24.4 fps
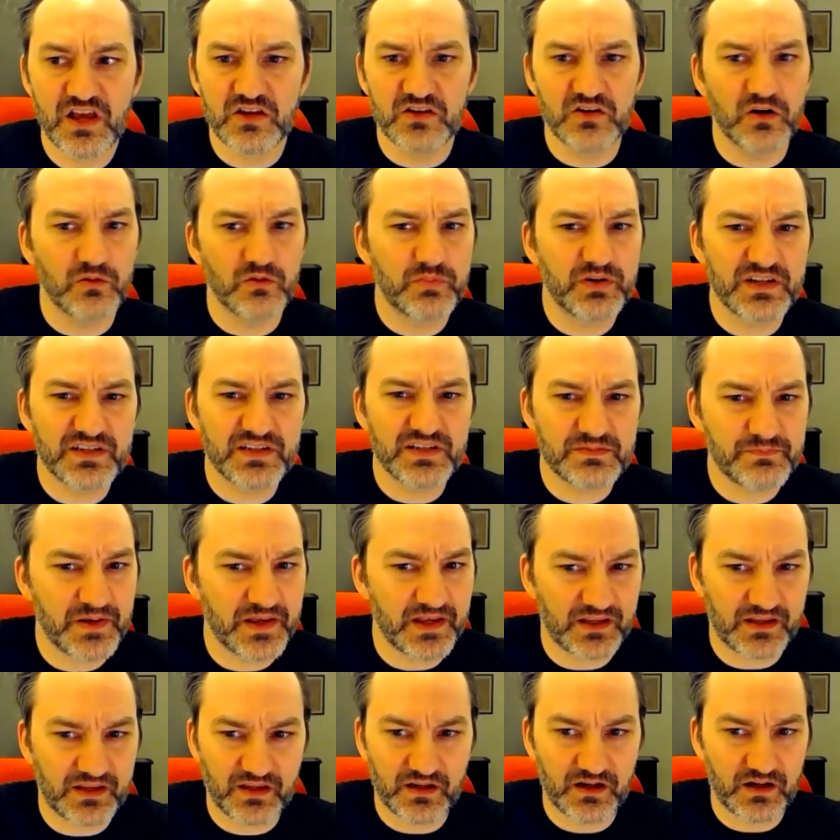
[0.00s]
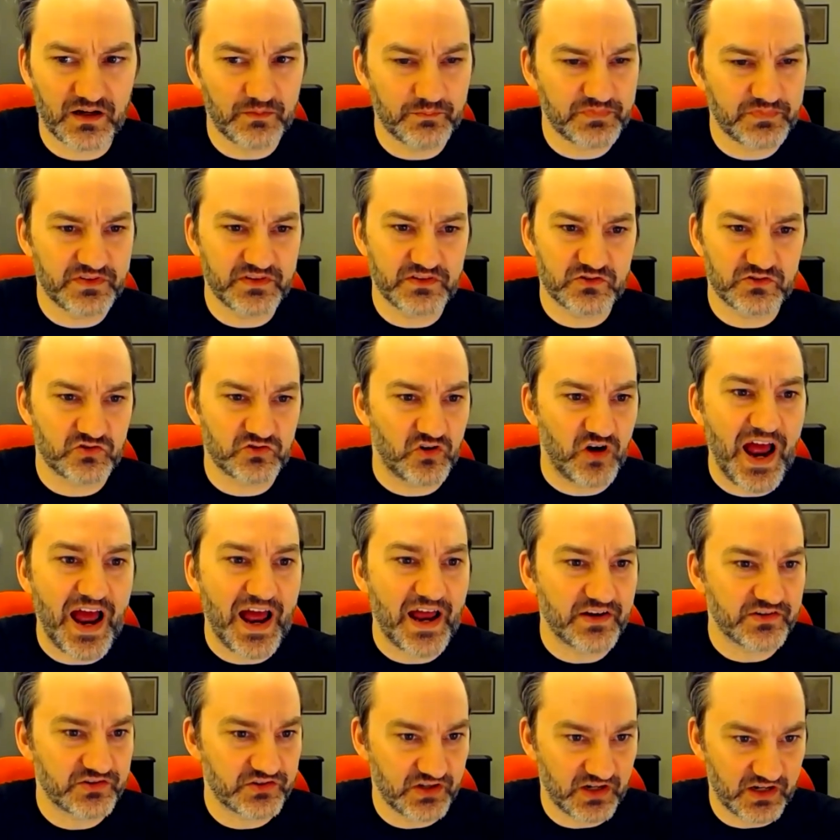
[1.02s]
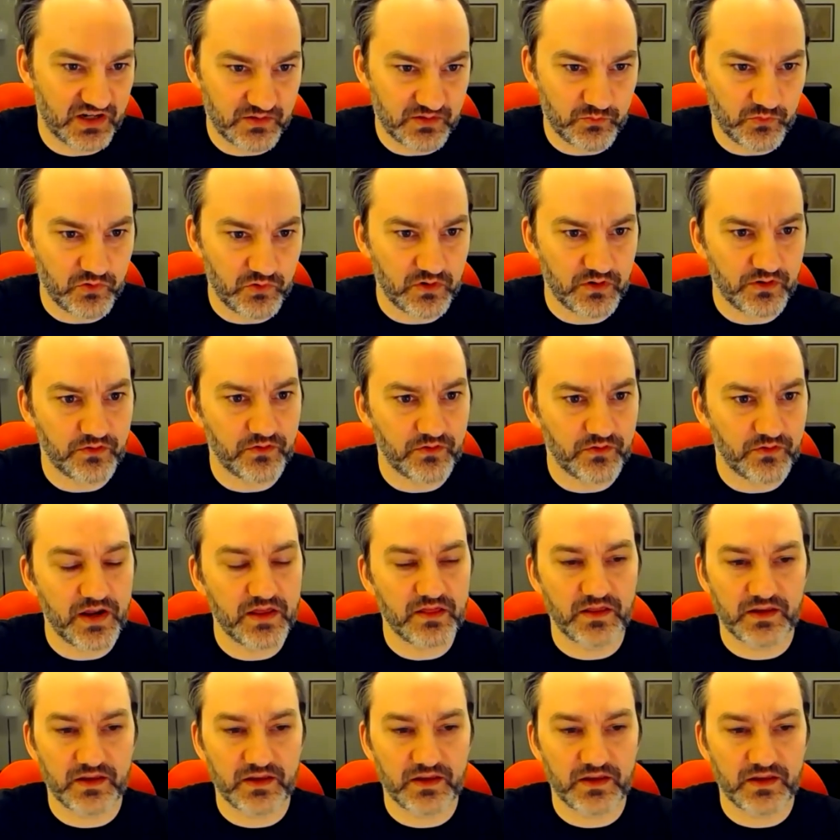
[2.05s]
Nobody's picking up the trash anymore, right?